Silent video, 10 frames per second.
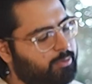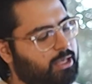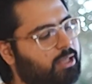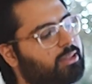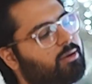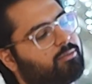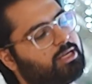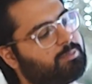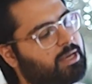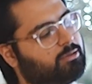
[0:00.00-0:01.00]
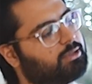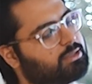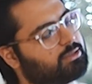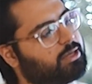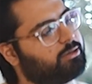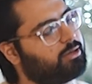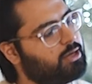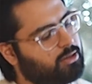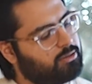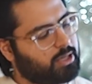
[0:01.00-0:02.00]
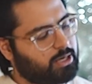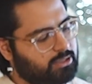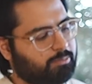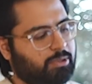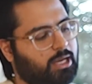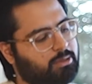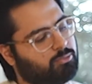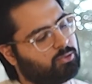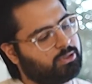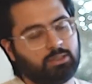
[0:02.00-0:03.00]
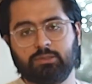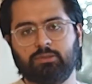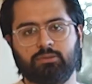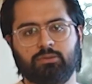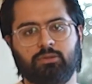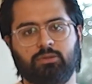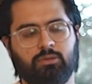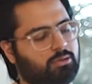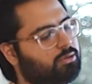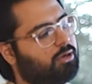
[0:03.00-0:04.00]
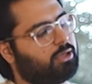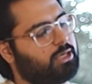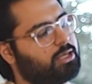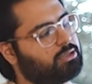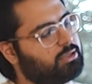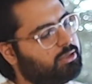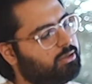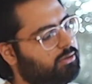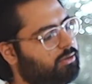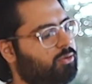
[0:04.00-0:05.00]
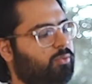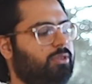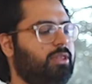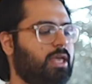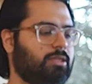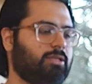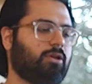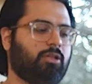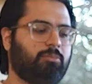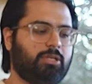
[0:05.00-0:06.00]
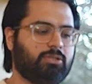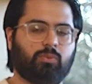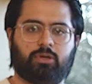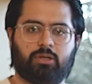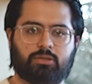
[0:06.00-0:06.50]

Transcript: of that, that raised panel that's centered then has applied moldings on the edges here with then the solid piece of wood on